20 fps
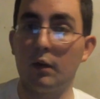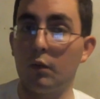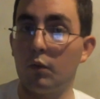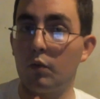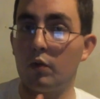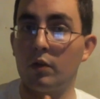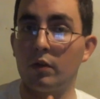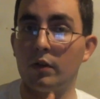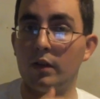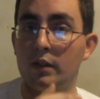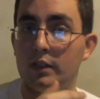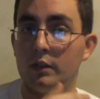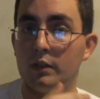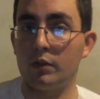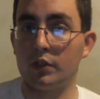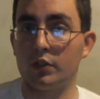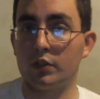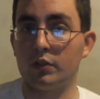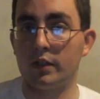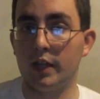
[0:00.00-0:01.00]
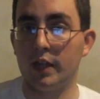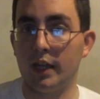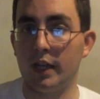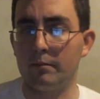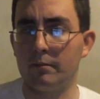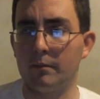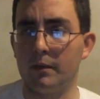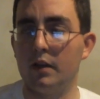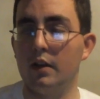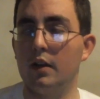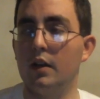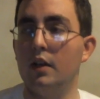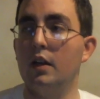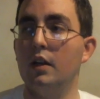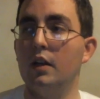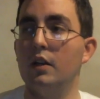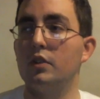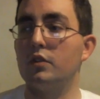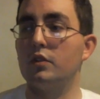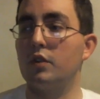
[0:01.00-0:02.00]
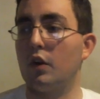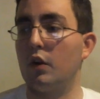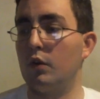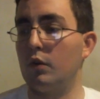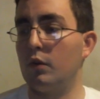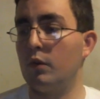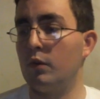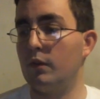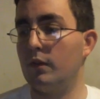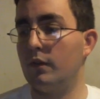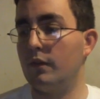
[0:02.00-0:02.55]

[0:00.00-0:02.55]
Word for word: were in the original game. So